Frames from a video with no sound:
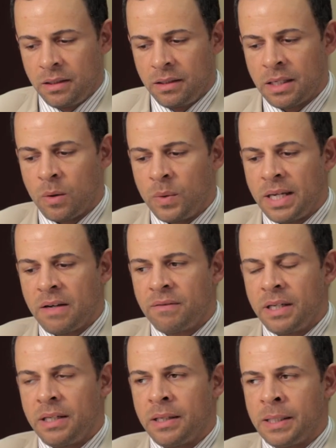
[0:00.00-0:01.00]
Yeah, we have
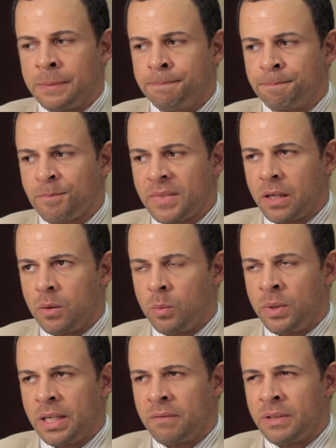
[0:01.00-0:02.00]

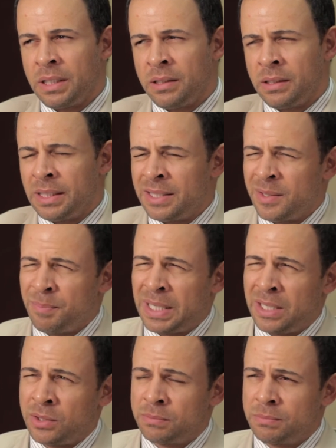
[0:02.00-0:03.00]
it's
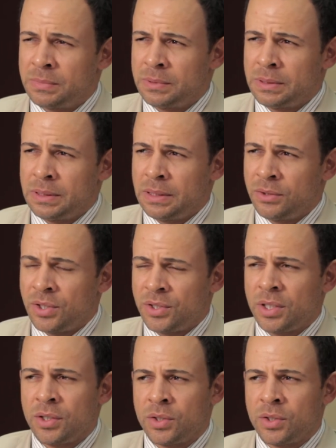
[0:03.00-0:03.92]
about just under